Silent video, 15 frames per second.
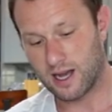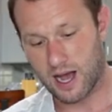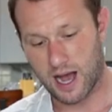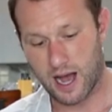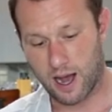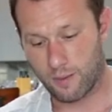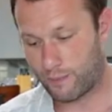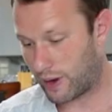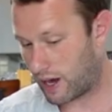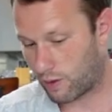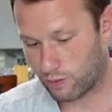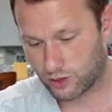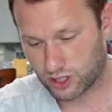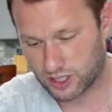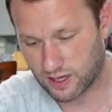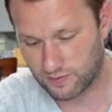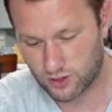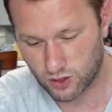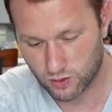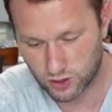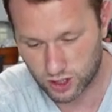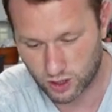But we'll just give
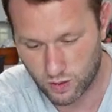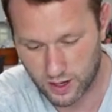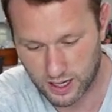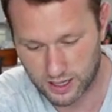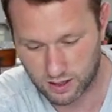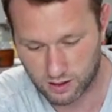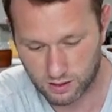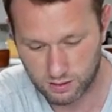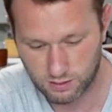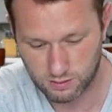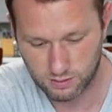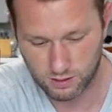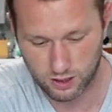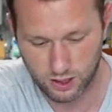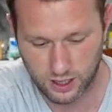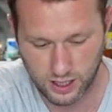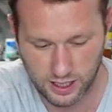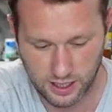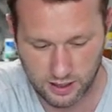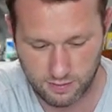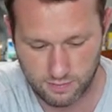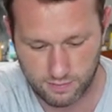George a quick little look at
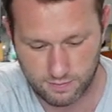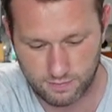it.